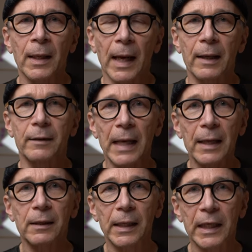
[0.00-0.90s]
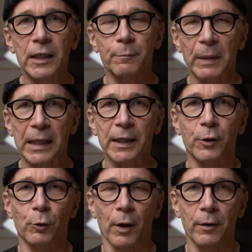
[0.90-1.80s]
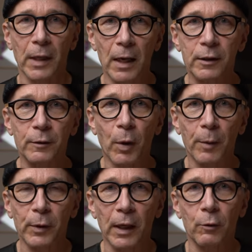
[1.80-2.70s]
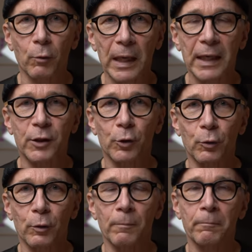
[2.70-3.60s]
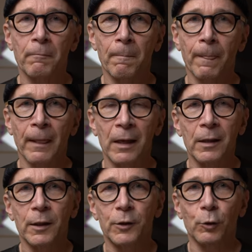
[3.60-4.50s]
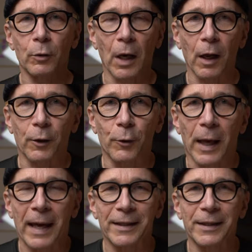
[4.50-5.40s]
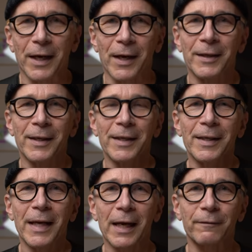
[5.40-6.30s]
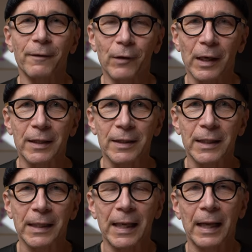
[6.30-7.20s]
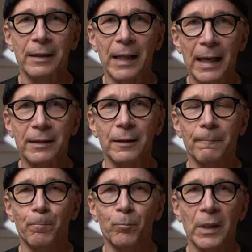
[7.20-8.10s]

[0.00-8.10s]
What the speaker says: And that leads me to another popular way to calculate the equivalency, and that,